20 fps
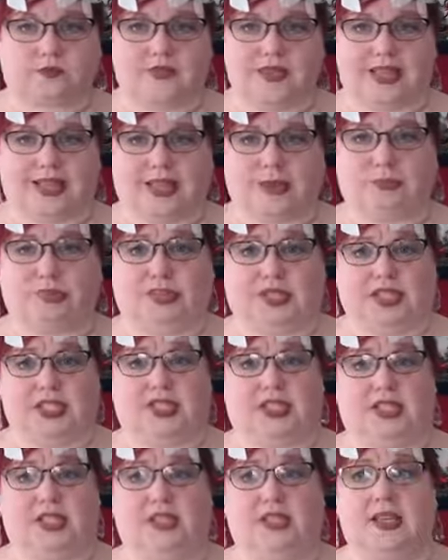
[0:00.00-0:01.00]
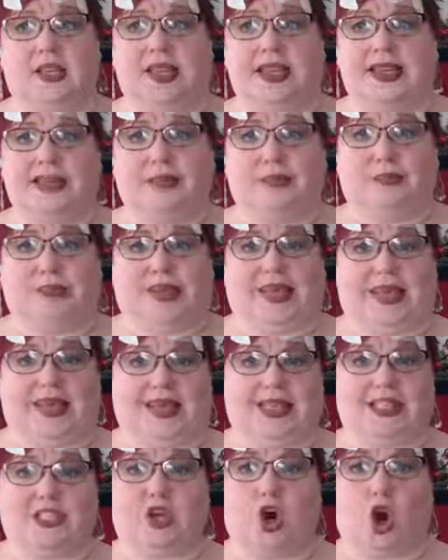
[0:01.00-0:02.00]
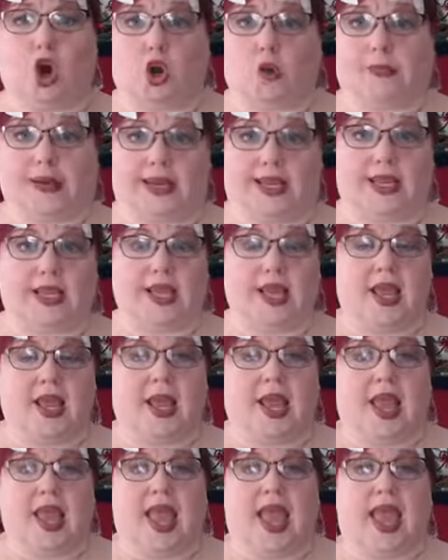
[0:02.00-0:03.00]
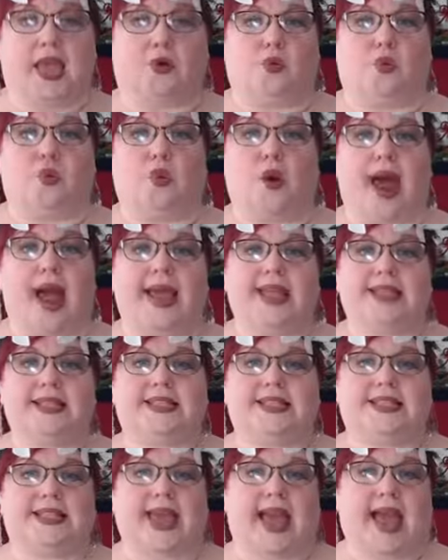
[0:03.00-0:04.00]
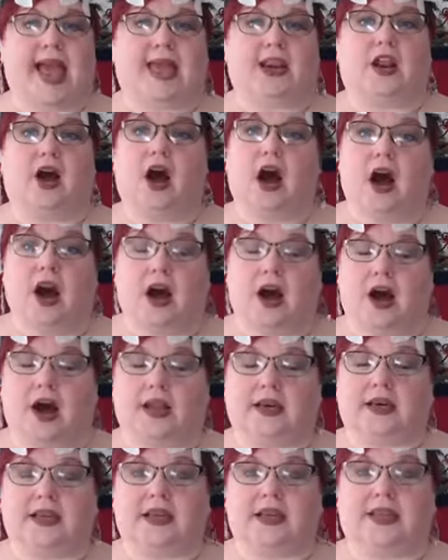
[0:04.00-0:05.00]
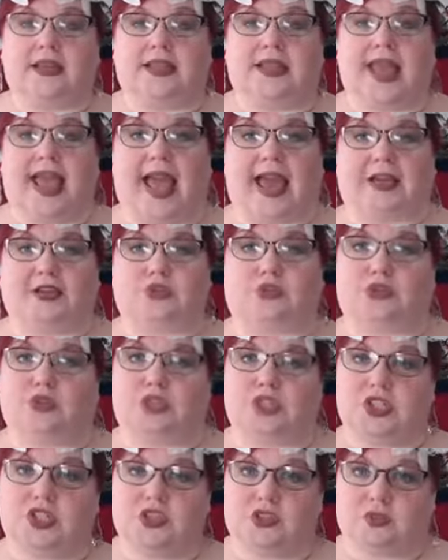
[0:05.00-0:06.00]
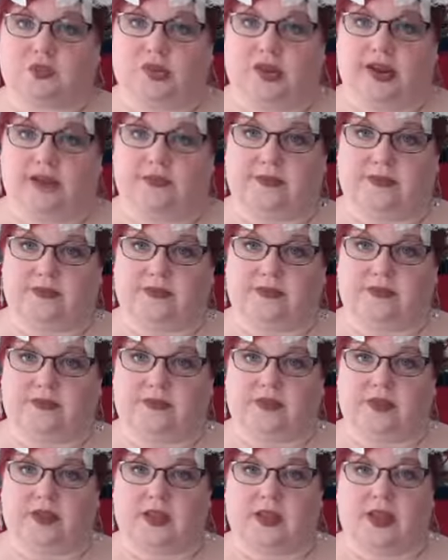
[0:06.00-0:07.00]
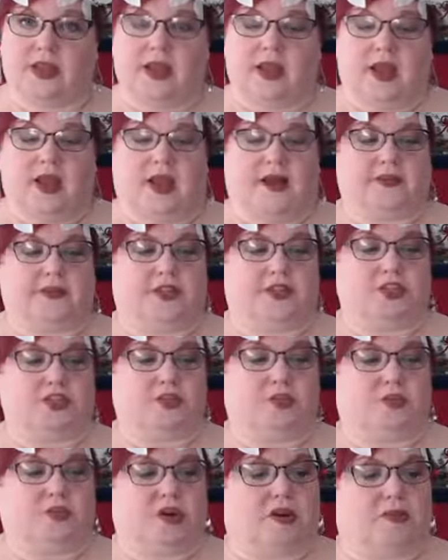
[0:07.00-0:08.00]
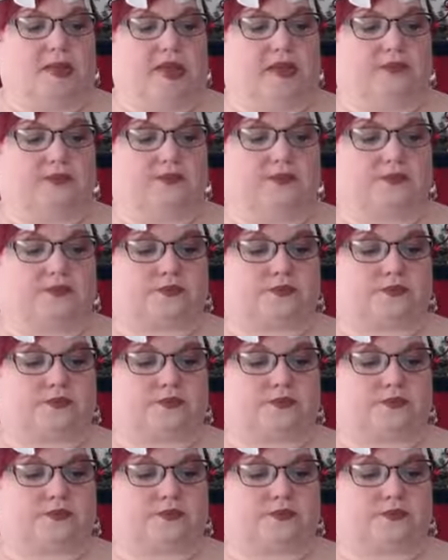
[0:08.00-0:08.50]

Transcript: completion, peace, harmony, and write that on the actual gingerbread, on the gingerbread man.